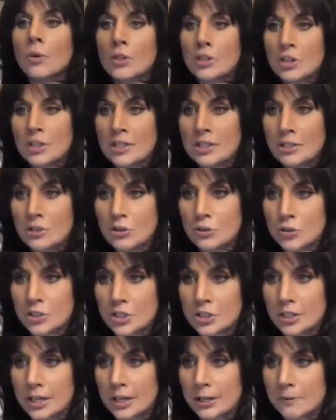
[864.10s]
which is
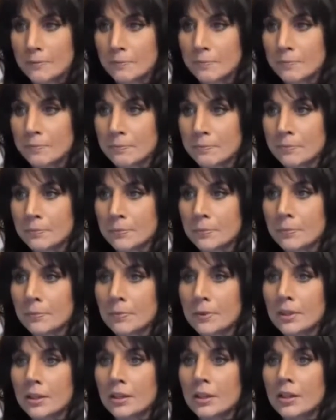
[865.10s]
interesting.
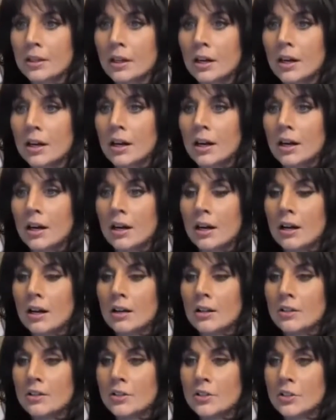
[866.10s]

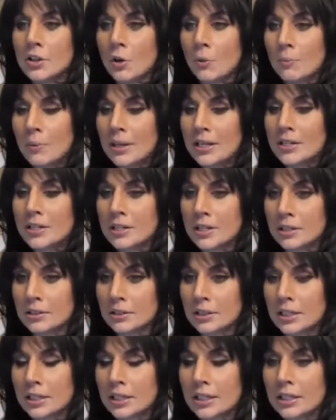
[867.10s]
Uh, so
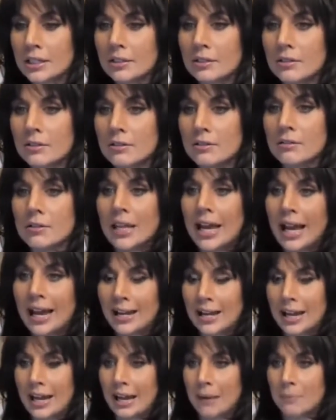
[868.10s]
basically,
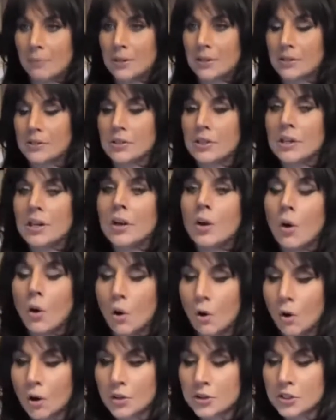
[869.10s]
that happened.
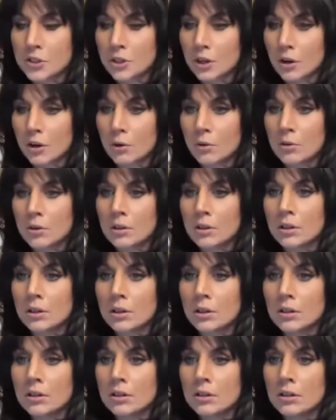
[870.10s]
Also,